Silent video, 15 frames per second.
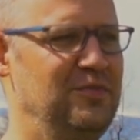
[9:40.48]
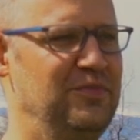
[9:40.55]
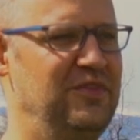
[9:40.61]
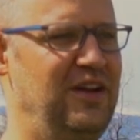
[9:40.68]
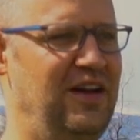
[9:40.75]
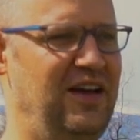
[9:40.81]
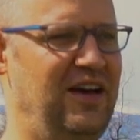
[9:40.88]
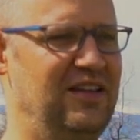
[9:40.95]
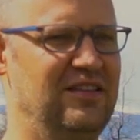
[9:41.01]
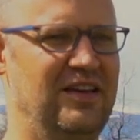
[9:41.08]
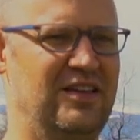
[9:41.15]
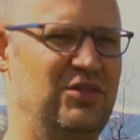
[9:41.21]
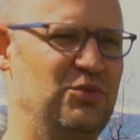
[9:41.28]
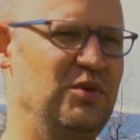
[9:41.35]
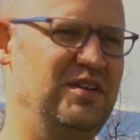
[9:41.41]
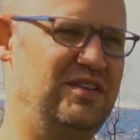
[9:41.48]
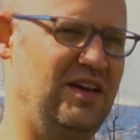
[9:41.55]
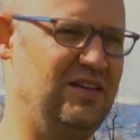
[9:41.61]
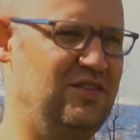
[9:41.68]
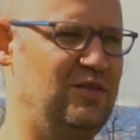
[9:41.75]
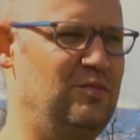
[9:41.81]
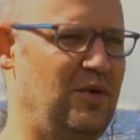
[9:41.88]
that I had like 3
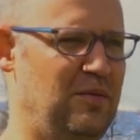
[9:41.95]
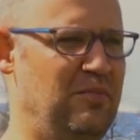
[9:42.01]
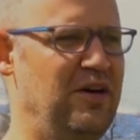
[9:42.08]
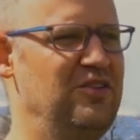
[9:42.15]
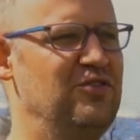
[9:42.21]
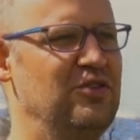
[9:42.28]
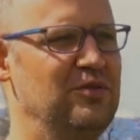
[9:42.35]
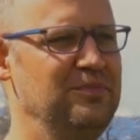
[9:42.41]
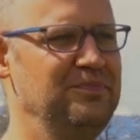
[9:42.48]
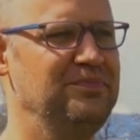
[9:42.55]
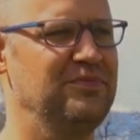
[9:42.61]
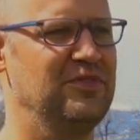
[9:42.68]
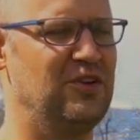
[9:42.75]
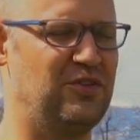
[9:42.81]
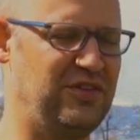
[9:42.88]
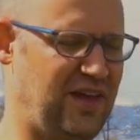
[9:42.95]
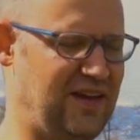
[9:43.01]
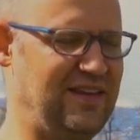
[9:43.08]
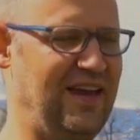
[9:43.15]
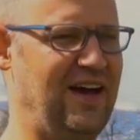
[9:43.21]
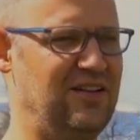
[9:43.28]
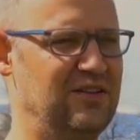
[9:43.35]
tanks in my bedroom, little
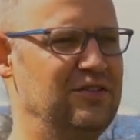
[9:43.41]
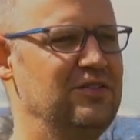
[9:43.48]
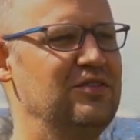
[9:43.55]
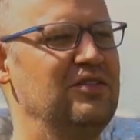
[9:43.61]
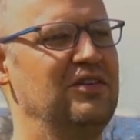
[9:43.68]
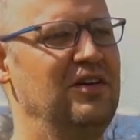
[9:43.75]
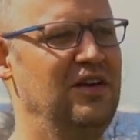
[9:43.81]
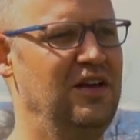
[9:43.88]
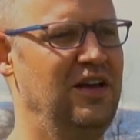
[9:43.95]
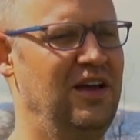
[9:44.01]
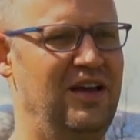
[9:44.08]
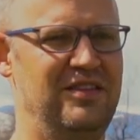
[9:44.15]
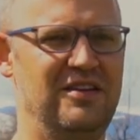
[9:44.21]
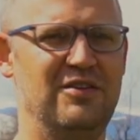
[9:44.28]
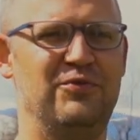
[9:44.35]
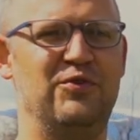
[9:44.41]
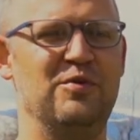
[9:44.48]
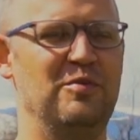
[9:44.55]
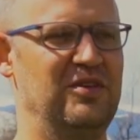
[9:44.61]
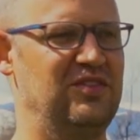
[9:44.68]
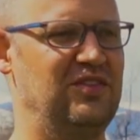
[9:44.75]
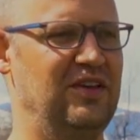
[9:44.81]
10 gallons. And then a few
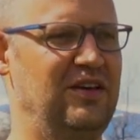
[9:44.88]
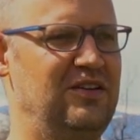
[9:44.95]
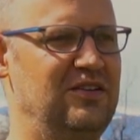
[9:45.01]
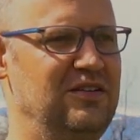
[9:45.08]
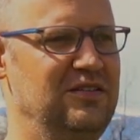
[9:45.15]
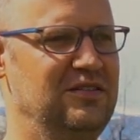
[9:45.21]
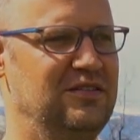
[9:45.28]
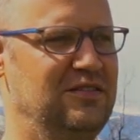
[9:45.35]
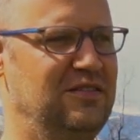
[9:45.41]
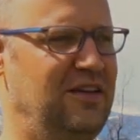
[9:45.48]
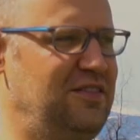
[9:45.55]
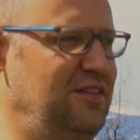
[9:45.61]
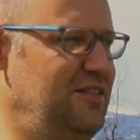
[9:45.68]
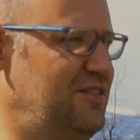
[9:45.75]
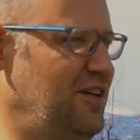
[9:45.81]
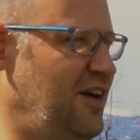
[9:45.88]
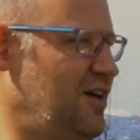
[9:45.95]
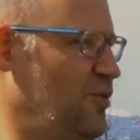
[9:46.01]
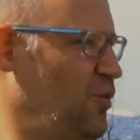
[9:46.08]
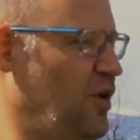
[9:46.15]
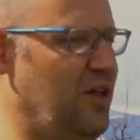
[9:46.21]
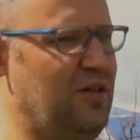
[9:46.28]
months later, like the entire
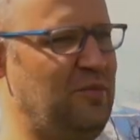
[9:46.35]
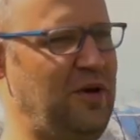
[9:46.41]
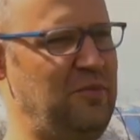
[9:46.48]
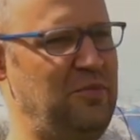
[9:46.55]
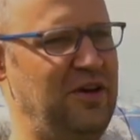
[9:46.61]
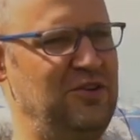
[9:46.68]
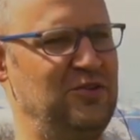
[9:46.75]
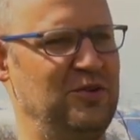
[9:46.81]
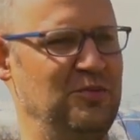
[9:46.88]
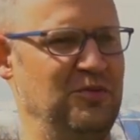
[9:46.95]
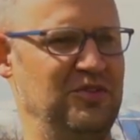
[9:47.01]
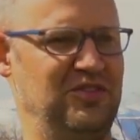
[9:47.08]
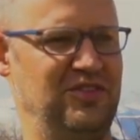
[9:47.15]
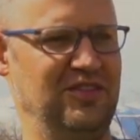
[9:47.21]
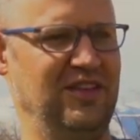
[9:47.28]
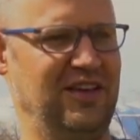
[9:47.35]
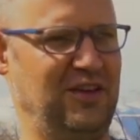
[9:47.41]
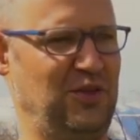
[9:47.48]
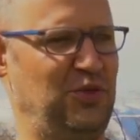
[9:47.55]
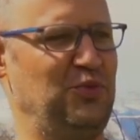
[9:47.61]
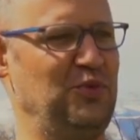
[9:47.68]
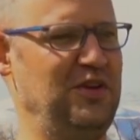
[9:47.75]
wall of my bedroom was like a
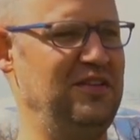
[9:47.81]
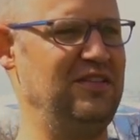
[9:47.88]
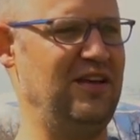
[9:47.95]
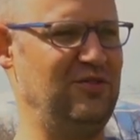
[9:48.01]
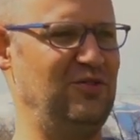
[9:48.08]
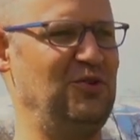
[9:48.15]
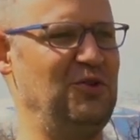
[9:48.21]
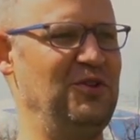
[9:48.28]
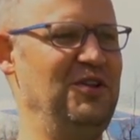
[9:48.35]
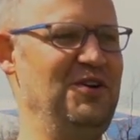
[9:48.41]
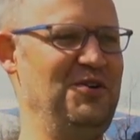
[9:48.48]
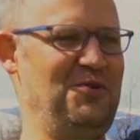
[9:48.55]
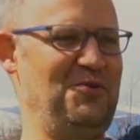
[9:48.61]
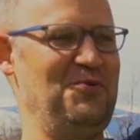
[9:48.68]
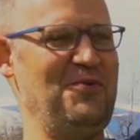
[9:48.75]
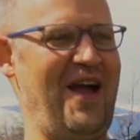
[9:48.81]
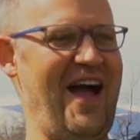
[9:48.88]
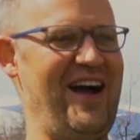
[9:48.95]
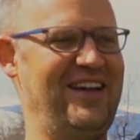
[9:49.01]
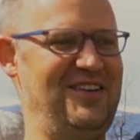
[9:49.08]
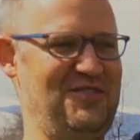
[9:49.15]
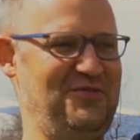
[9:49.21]
3-level
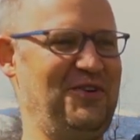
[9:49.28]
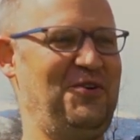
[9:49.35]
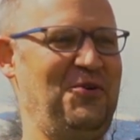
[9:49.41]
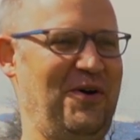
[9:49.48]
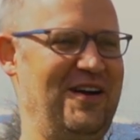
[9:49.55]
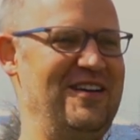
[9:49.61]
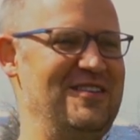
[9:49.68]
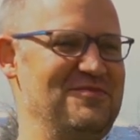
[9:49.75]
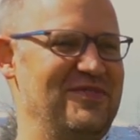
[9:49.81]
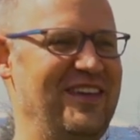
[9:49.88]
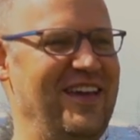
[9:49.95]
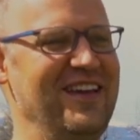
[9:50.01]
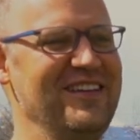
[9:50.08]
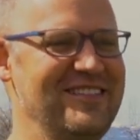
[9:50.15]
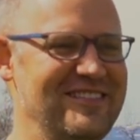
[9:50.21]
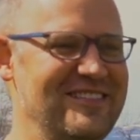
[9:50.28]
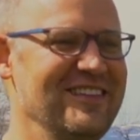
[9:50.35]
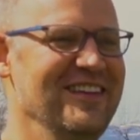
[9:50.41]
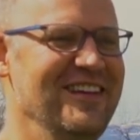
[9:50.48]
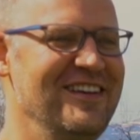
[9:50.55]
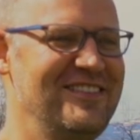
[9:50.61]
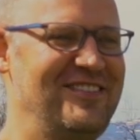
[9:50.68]
rack of aquarium tanks.
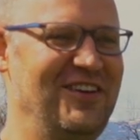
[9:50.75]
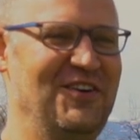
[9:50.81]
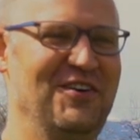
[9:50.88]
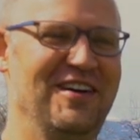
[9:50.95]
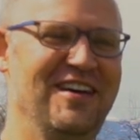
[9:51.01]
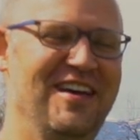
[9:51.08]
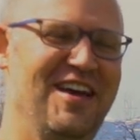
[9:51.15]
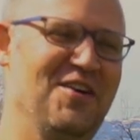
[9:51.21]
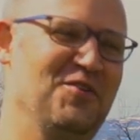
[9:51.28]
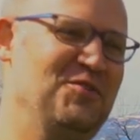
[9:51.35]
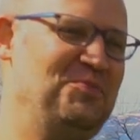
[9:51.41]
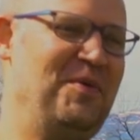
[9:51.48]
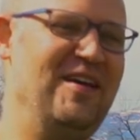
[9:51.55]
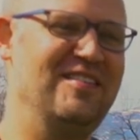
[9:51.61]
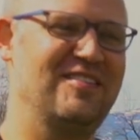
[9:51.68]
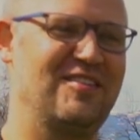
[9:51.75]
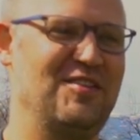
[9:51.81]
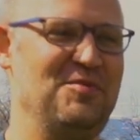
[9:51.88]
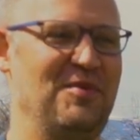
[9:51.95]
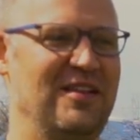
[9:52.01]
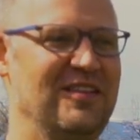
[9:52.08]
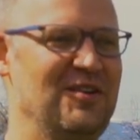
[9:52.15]
So it was basically
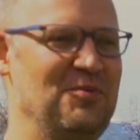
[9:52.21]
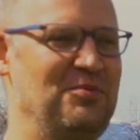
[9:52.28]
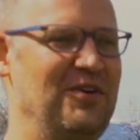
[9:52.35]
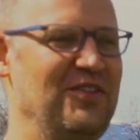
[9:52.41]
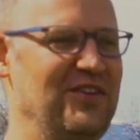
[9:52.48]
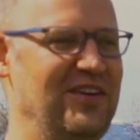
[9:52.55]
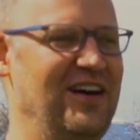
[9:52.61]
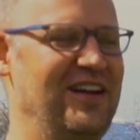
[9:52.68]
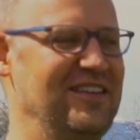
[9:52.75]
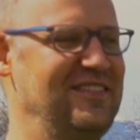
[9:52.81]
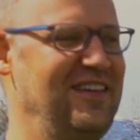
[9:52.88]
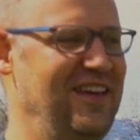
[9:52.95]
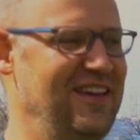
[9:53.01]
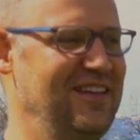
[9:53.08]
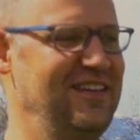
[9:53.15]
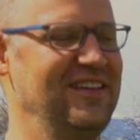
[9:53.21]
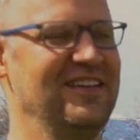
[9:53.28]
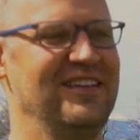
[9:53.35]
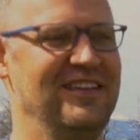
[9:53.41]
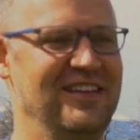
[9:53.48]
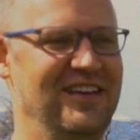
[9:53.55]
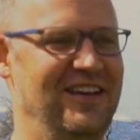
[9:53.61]
my little brother got a tank
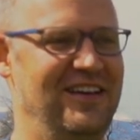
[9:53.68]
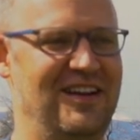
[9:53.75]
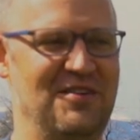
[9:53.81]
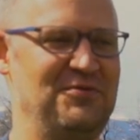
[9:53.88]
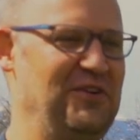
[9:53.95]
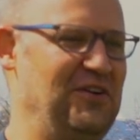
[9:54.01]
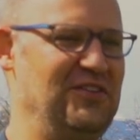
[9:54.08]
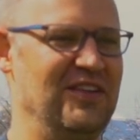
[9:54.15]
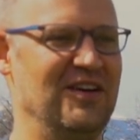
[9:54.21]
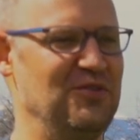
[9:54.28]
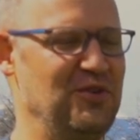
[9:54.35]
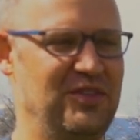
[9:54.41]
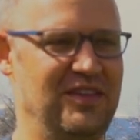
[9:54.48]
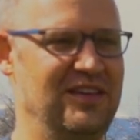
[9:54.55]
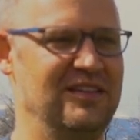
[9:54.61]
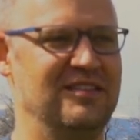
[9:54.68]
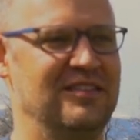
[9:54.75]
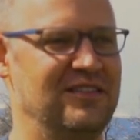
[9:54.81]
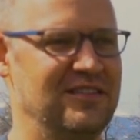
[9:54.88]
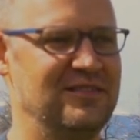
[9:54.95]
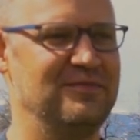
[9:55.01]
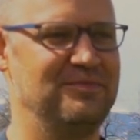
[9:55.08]
and I fell in love with it
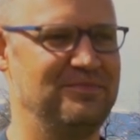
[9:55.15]
and